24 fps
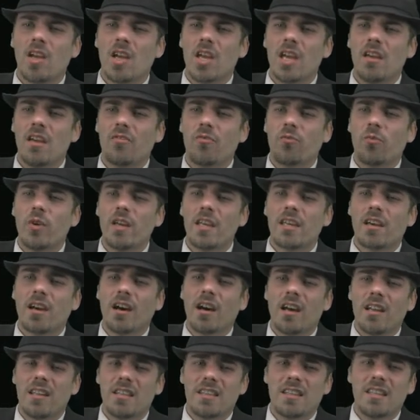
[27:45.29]
If we
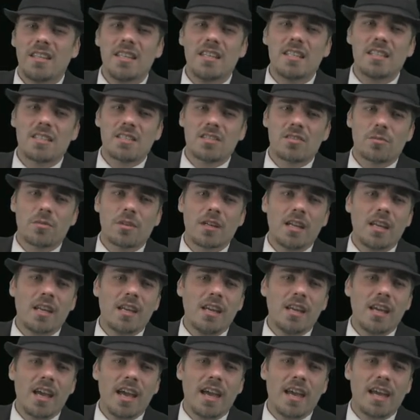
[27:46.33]
cut these
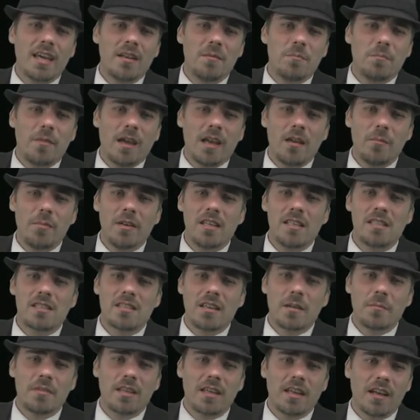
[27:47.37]
3 and maybe
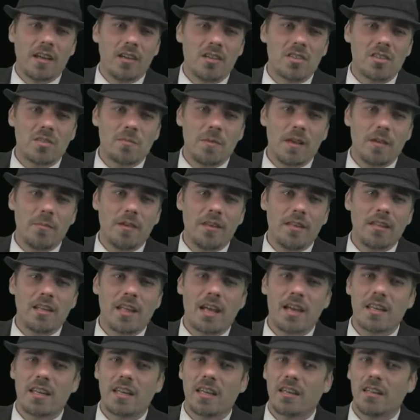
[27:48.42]
something else, maybe
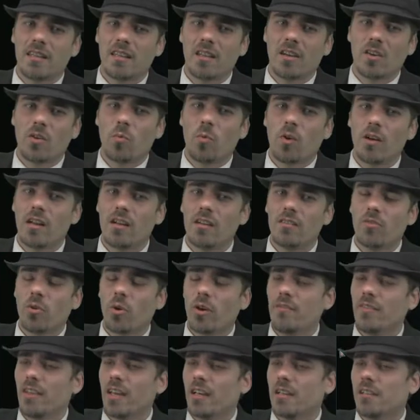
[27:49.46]
like the one of
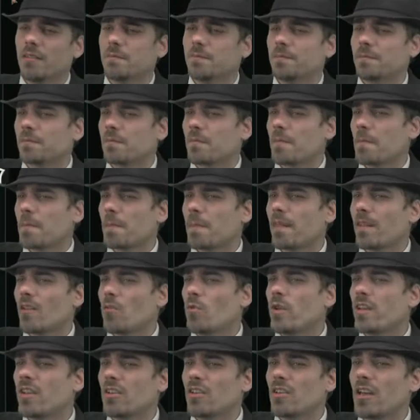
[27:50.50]
Oviya,
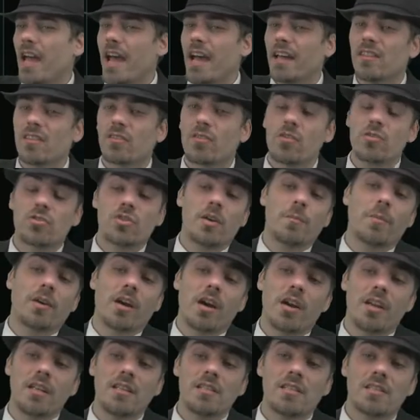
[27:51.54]
we could add the Growth Chamber
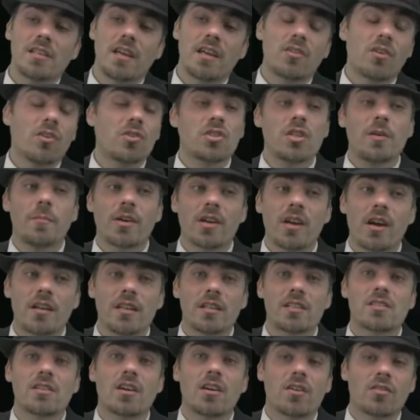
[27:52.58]
Guardians. And Growth Chamber
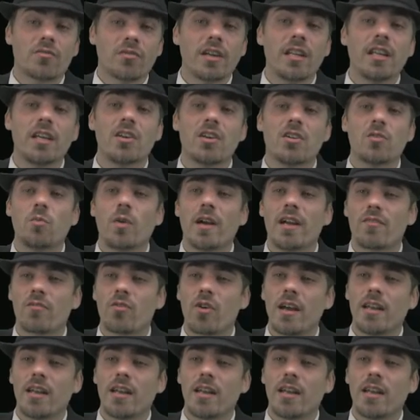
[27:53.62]
Guardians are a really good way of